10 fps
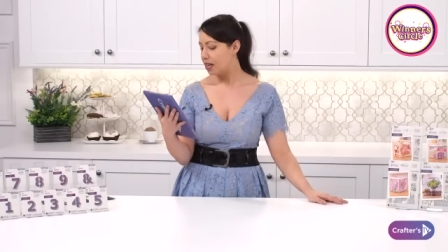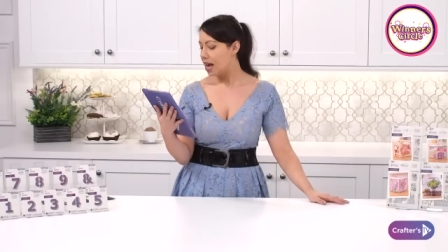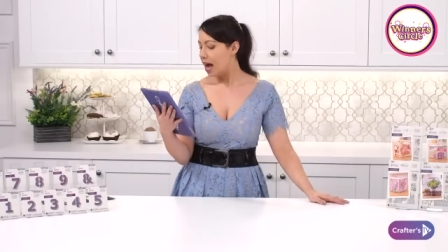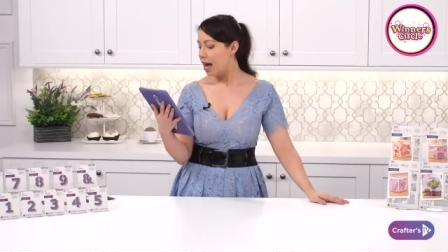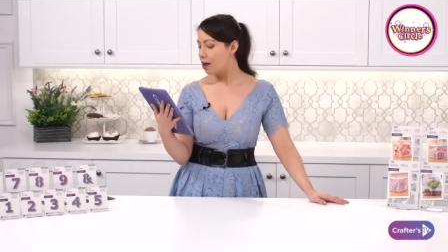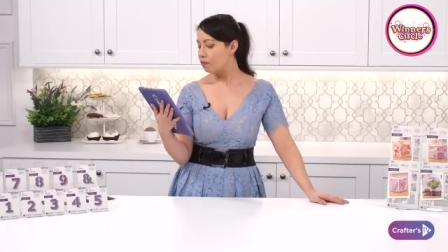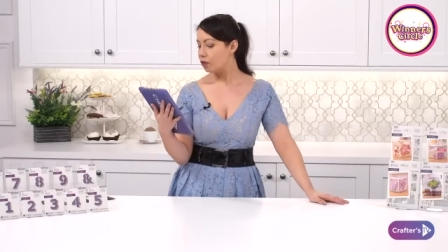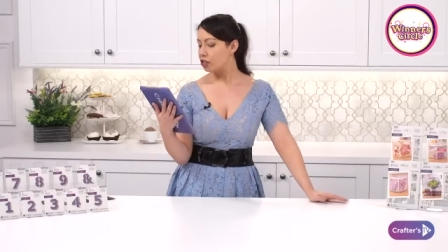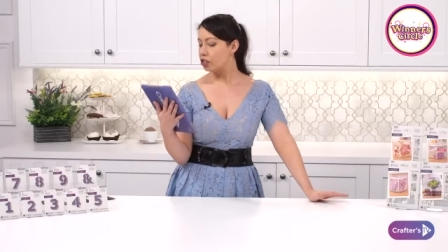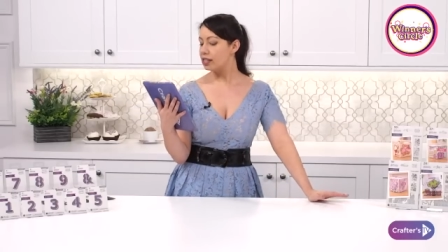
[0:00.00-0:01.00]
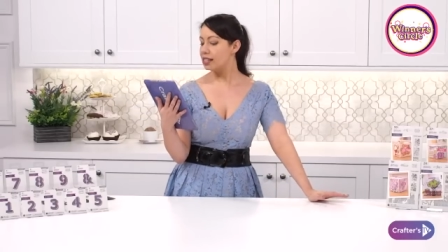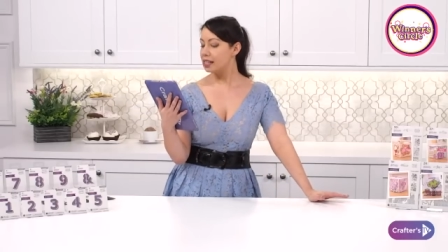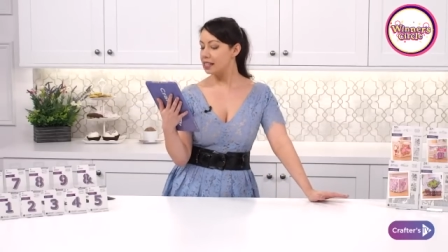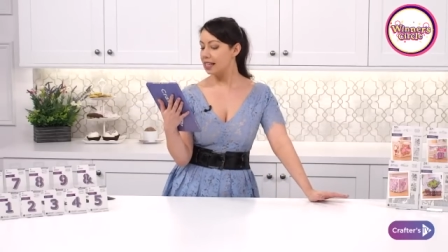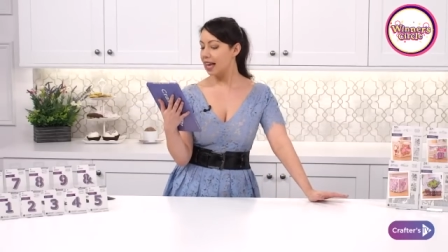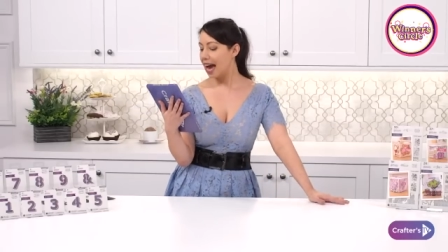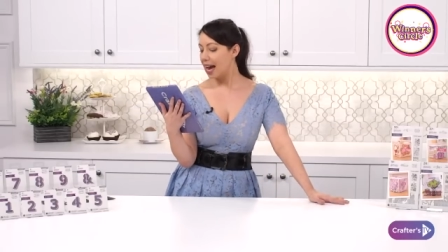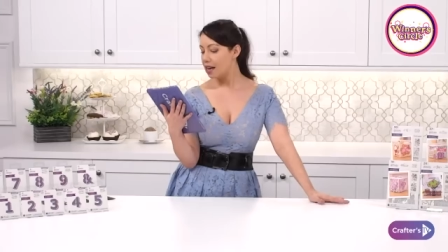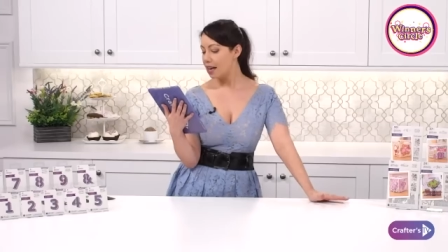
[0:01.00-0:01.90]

What I'm here for. She said, can